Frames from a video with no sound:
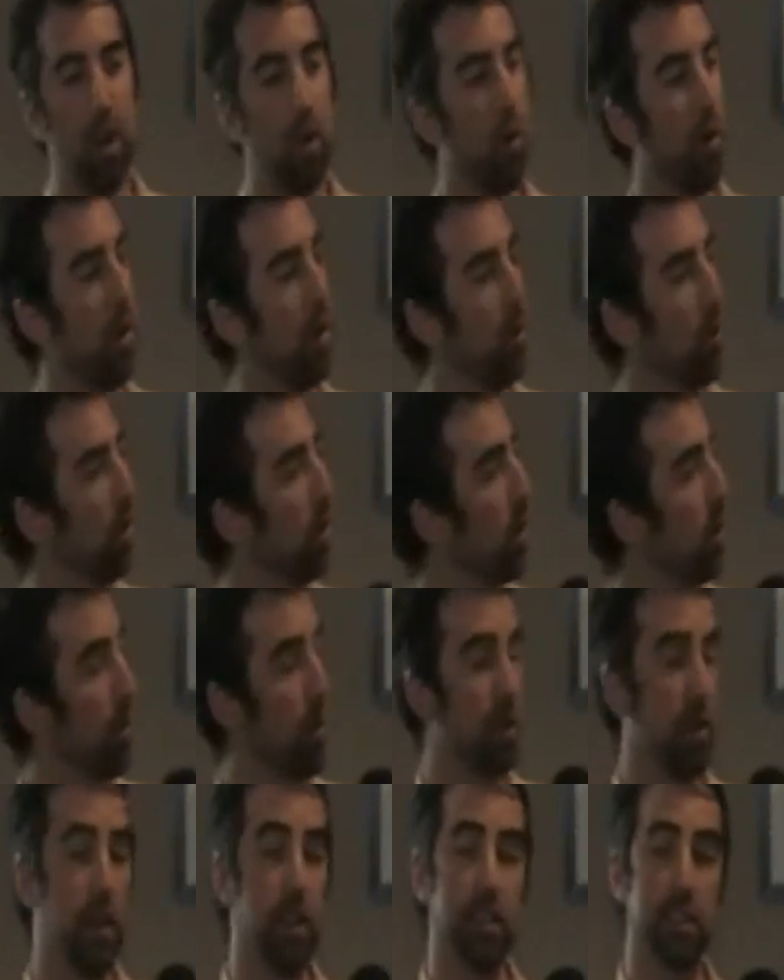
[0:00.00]
Well, we're in the
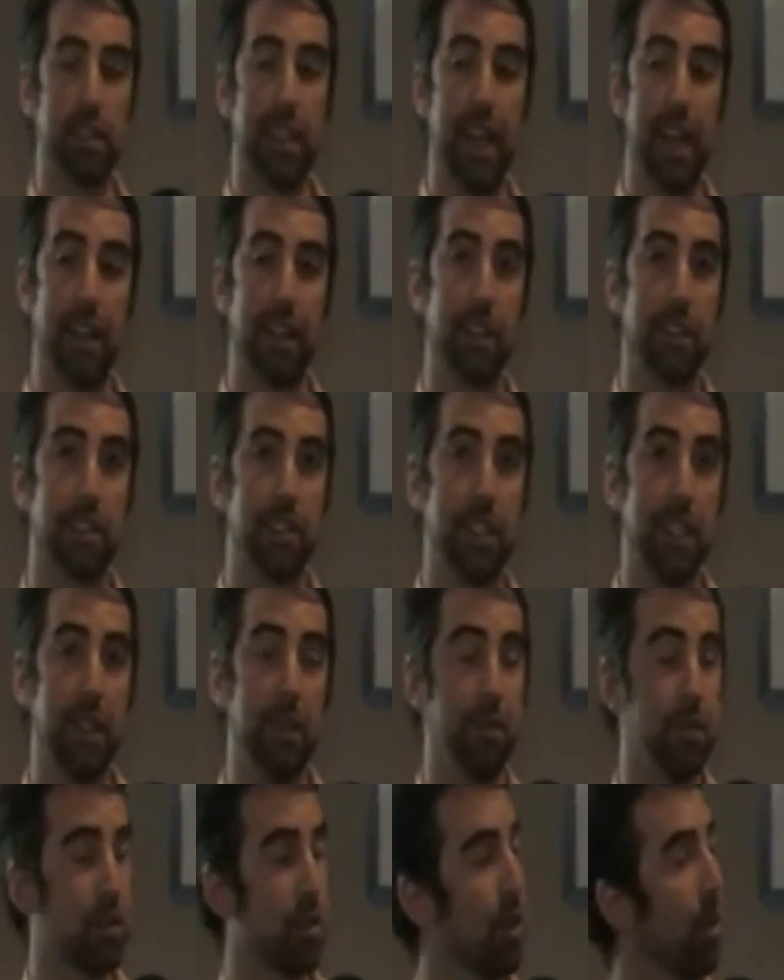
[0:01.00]
Polaris
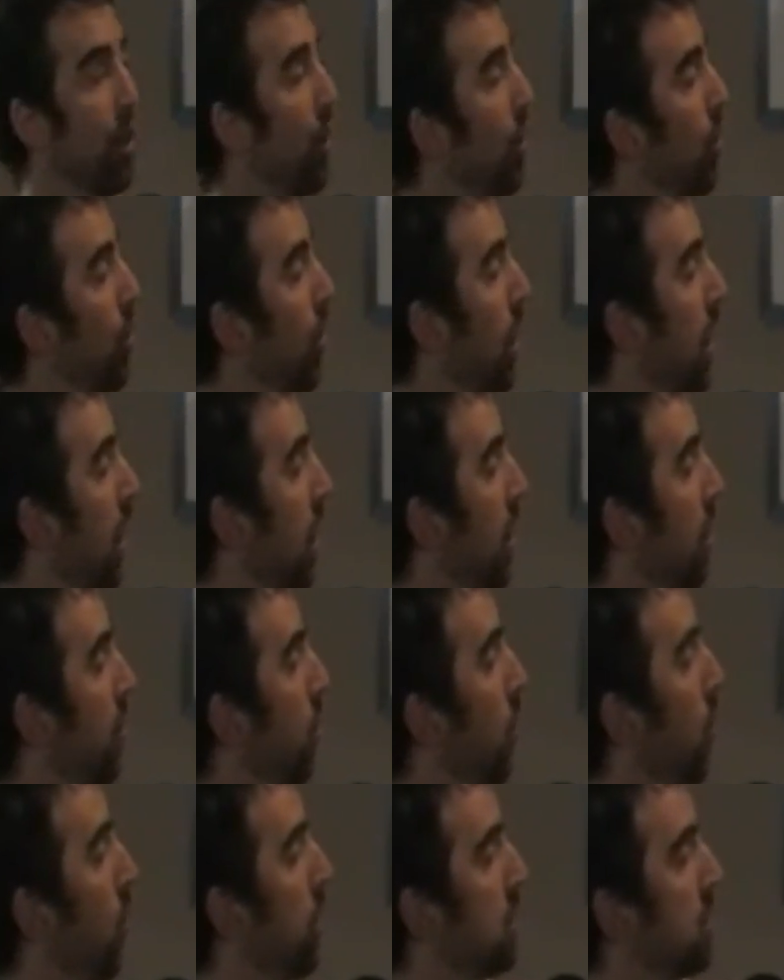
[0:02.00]
galaxy. So
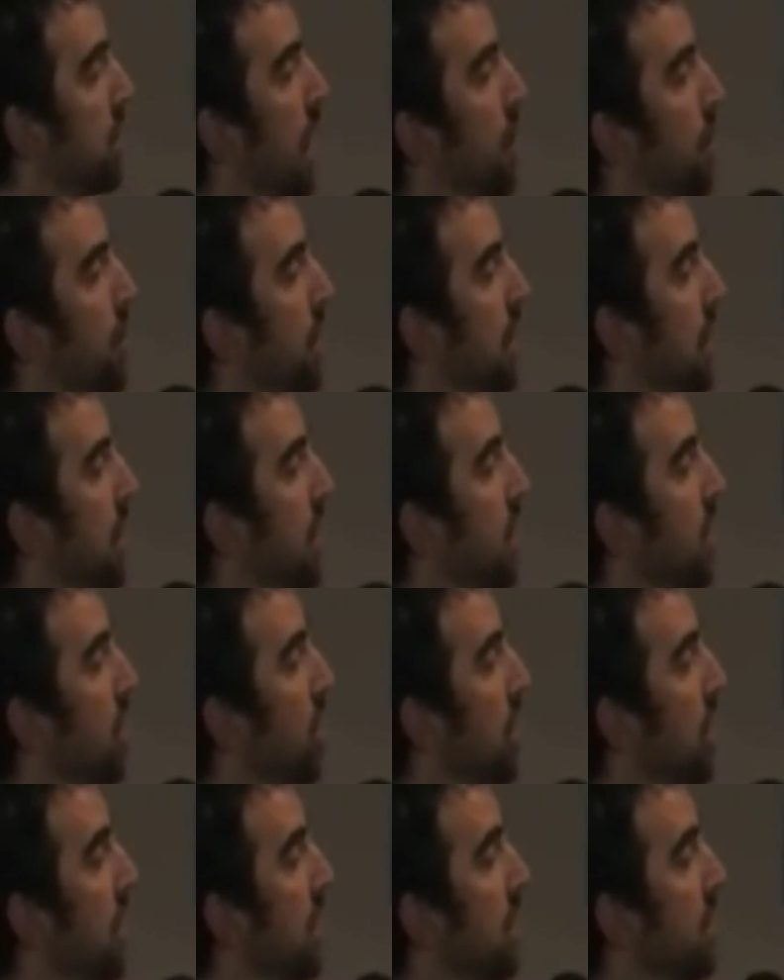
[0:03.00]
what's happening
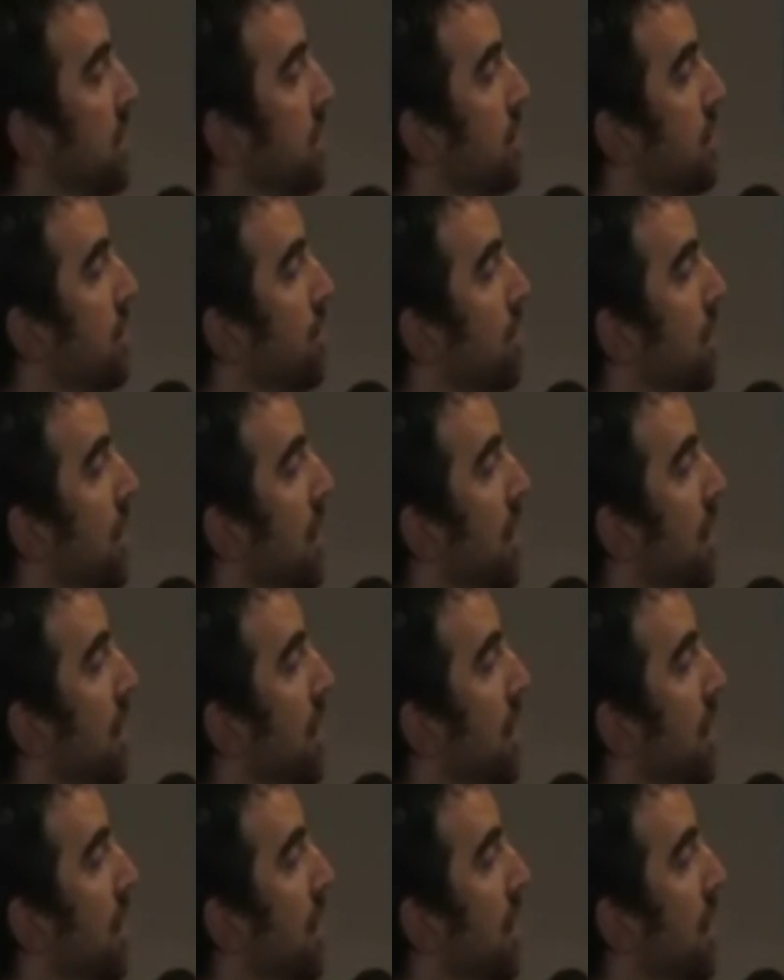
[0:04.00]
here is